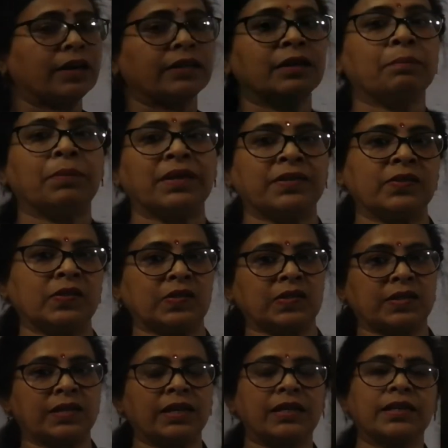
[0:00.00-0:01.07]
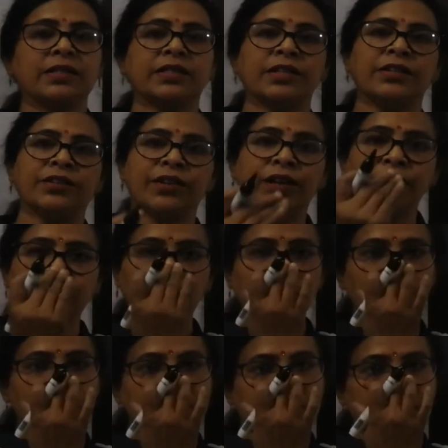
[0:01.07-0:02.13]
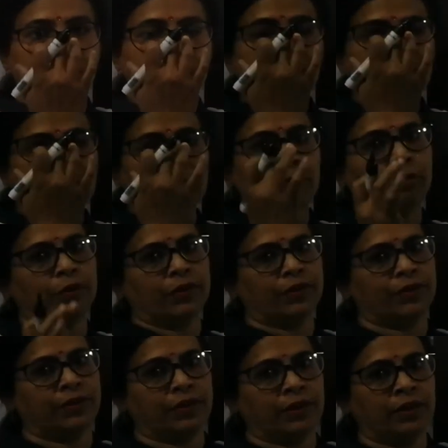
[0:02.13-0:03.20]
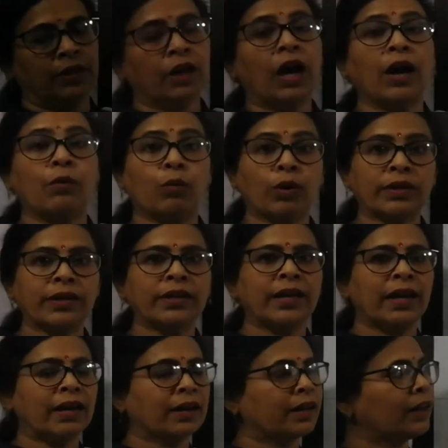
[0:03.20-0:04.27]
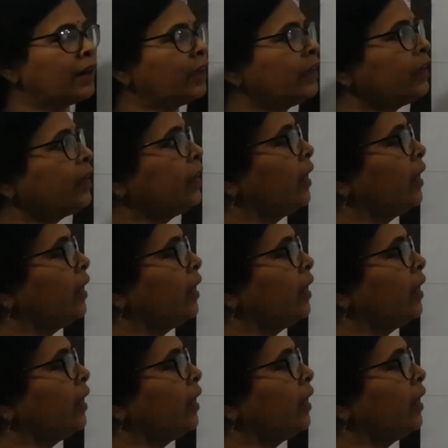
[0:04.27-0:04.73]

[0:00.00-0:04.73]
are the bases that are generally used in the laboratory. What are alkali?